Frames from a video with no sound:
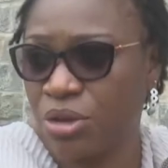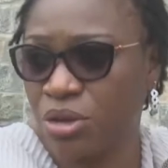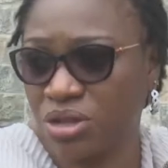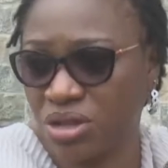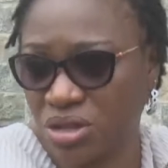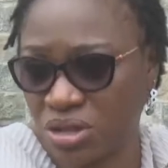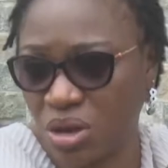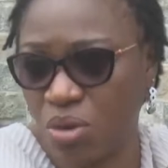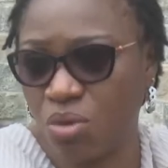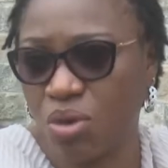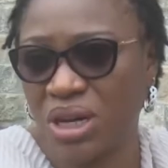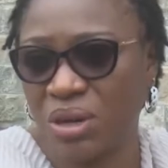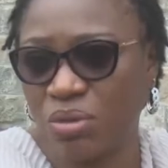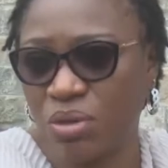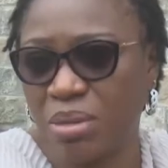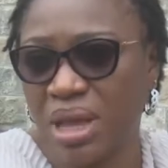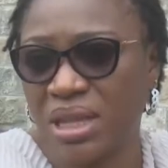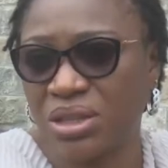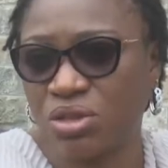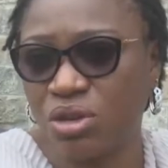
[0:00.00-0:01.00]
You saw what the
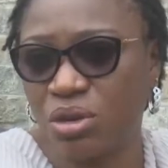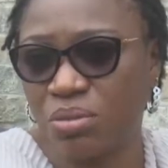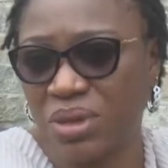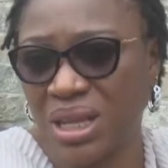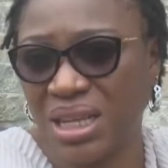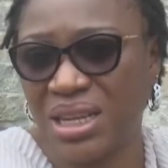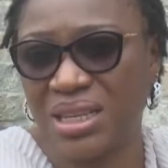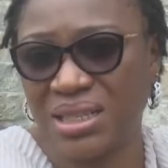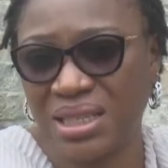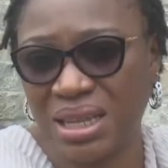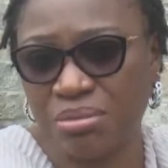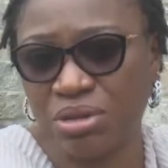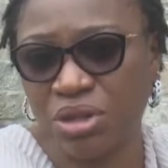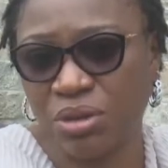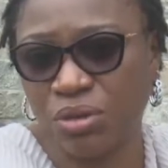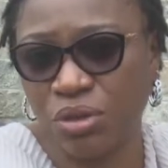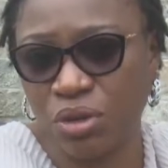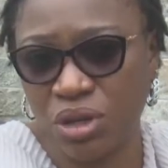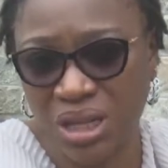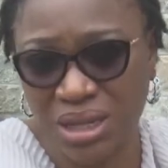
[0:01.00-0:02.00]
women's group did in terms
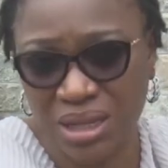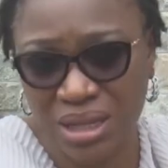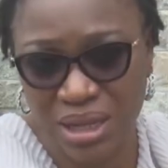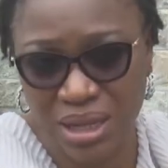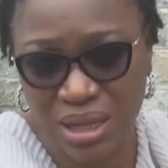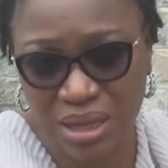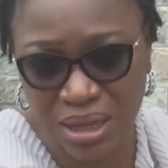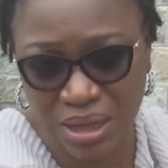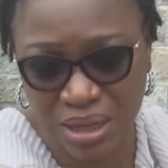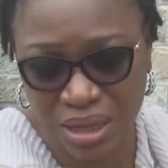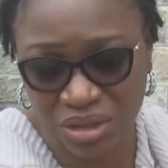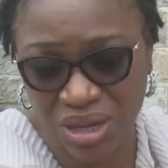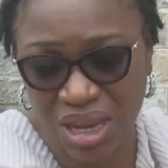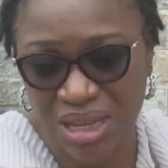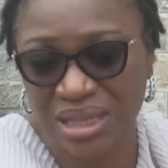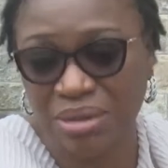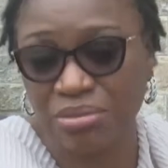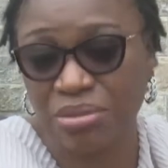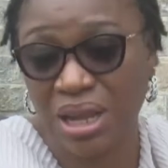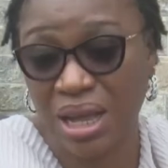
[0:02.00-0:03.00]
of holding the National
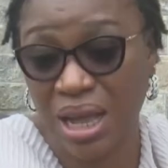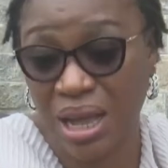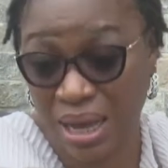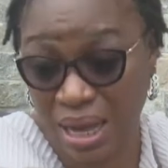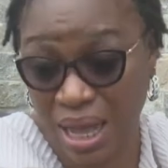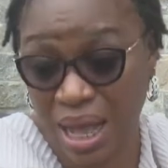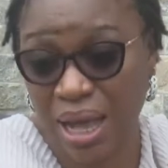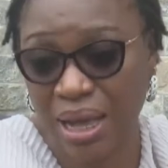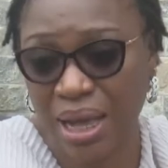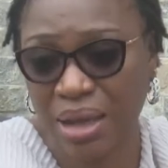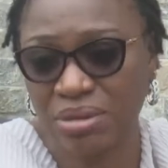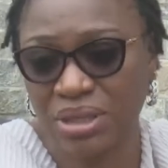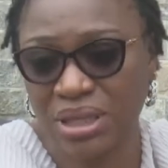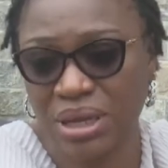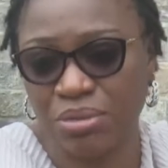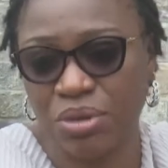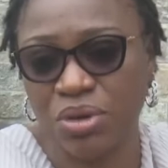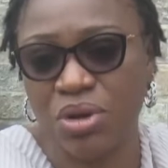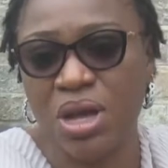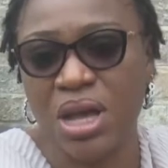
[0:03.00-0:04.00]
Assembly
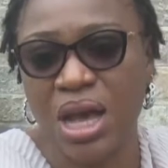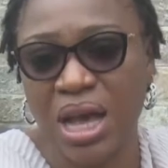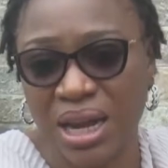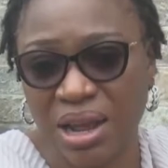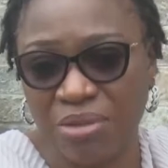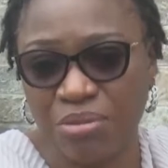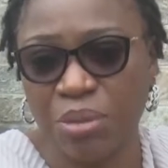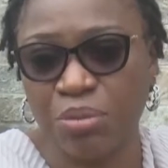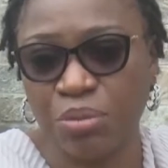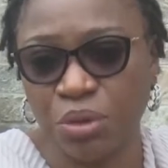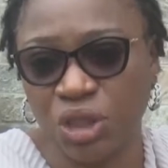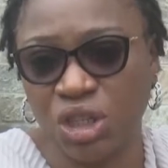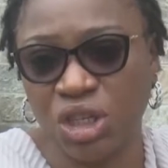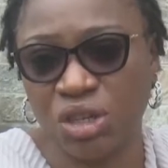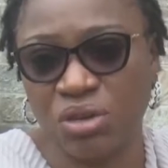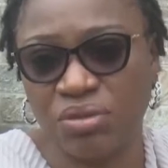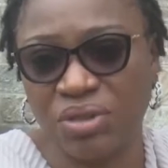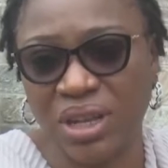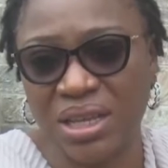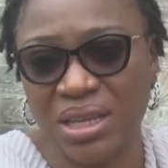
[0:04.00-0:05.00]
accountable, and have been
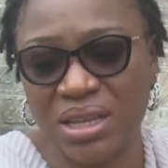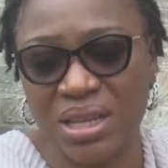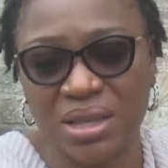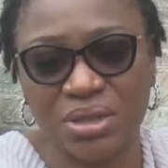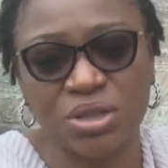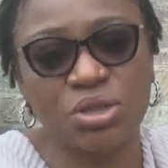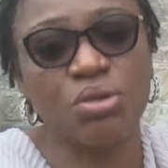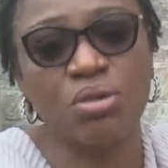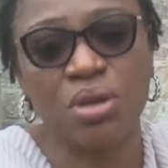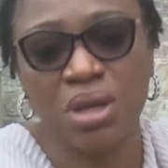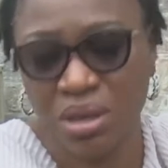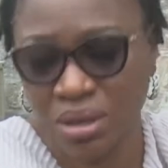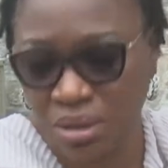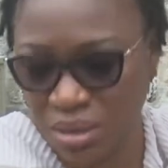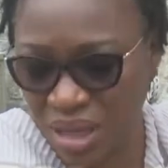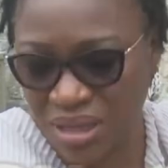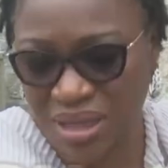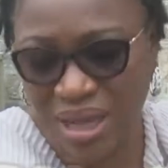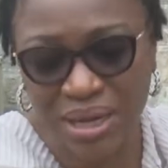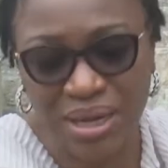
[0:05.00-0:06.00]
pushing over the years. So
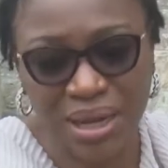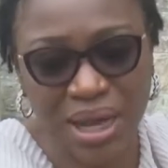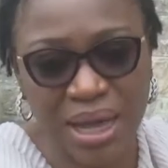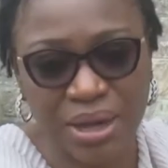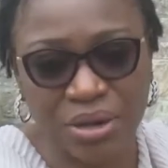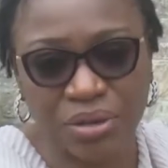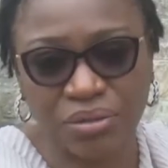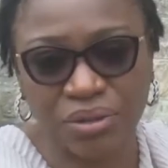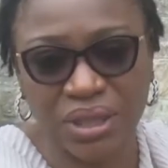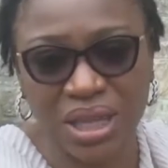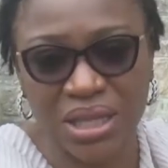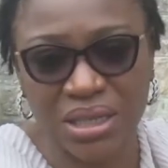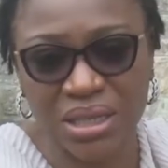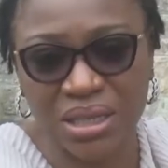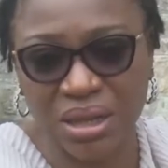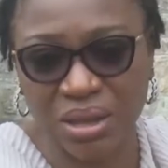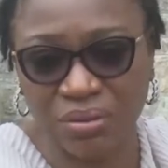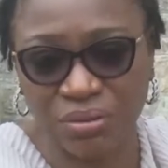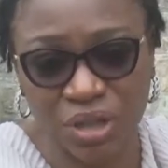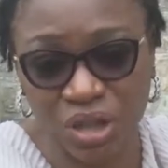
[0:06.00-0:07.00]
these are the kind of
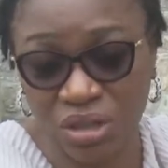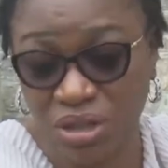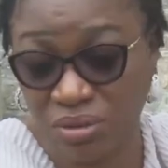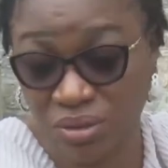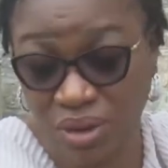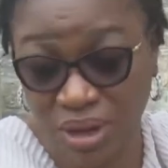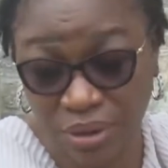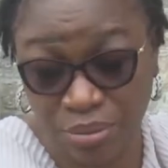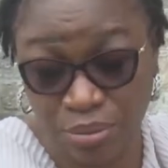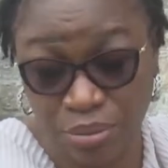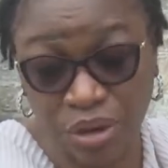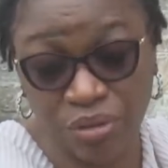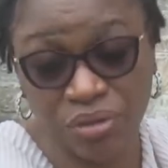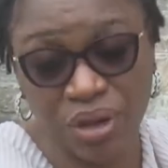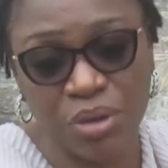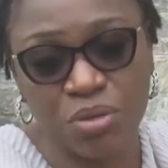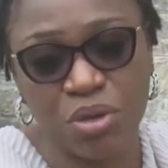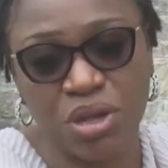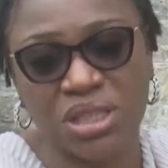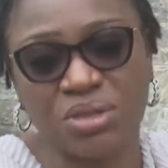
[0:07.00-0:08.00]
things, just very
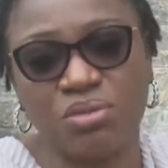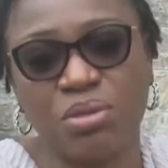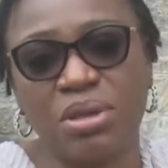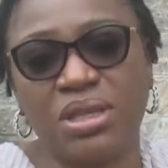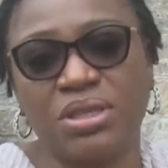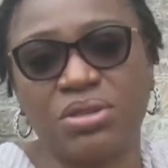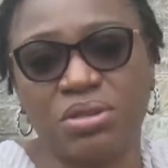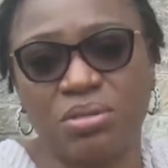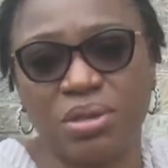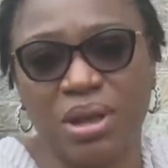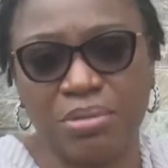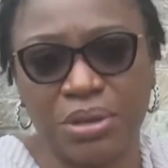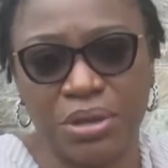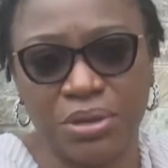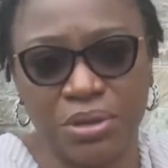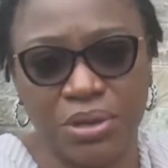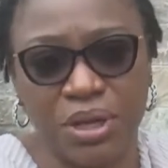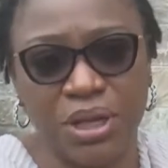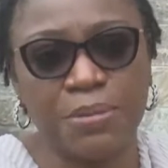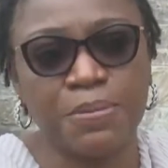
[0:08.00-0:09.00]
briefly, what women's group have been
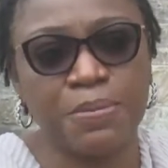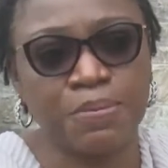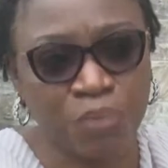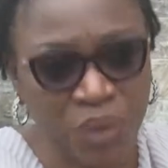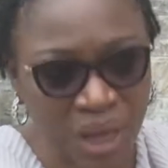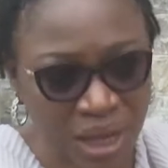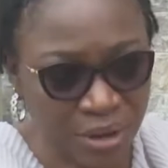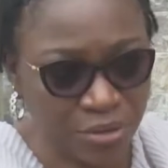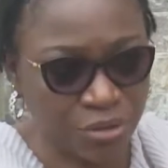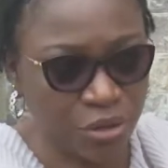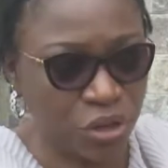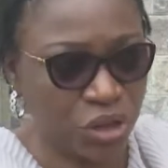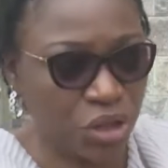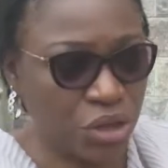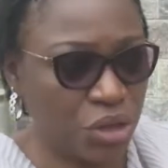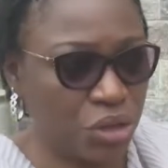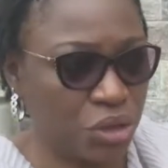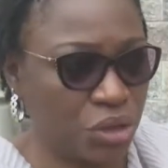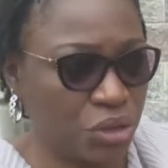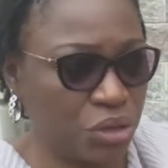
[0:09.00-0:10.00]
doing and have
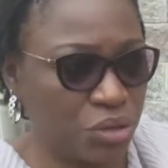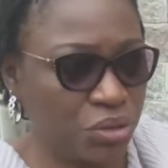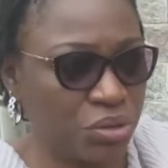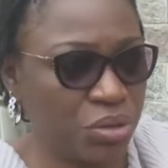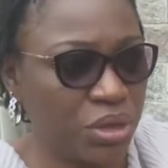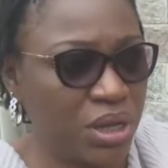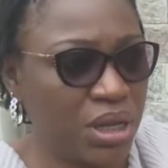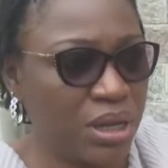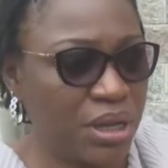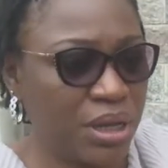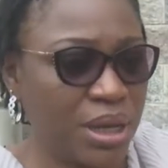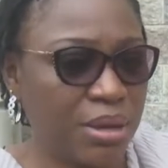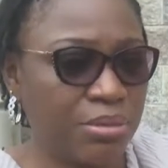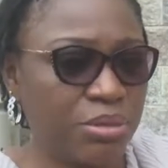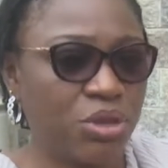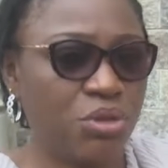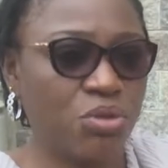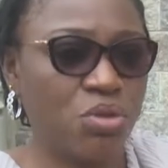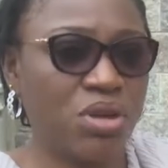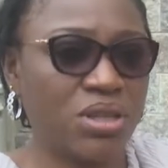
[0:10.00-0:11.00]
continued to do
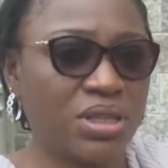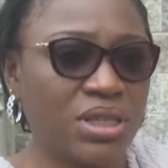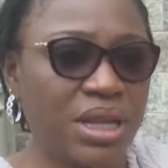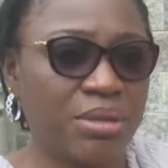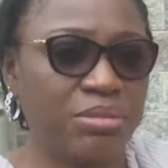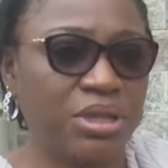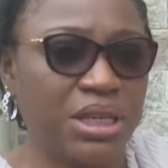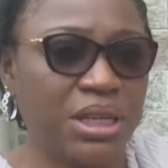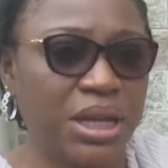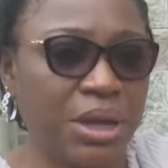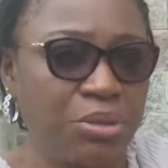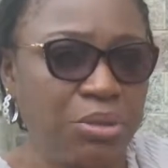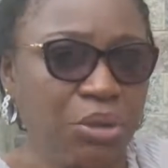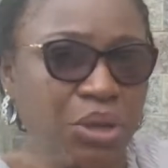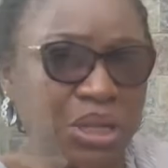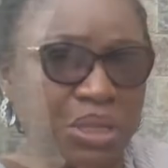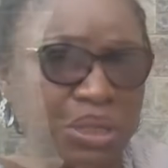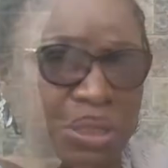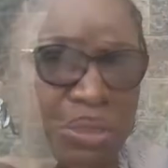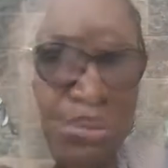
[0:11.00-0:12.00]
towards gender
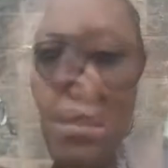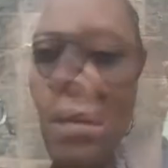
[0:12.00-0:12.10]
equality.